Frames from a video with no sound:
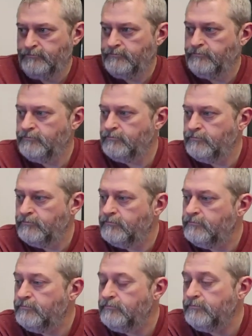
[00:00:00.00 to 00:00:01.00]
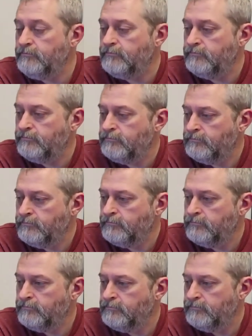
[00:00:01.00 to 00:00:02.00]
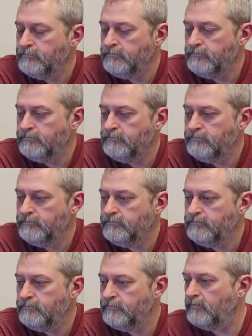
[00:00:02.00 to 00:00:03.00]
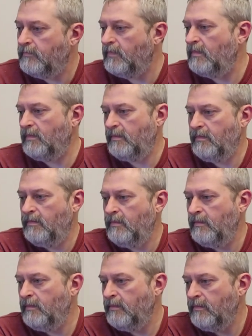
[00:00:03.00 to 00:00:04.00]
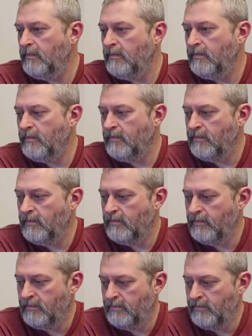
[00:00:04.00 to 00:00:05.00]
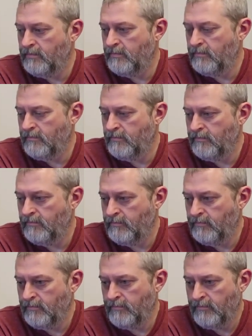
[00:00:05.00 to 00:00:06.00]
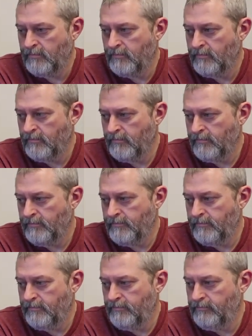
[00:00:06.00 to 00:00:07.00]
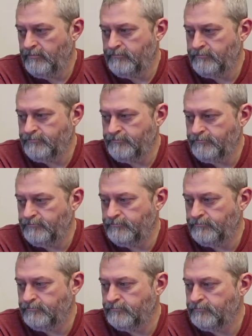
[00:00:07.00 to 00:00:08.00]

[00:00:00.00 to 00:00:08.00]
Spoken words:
This person isn't speaking.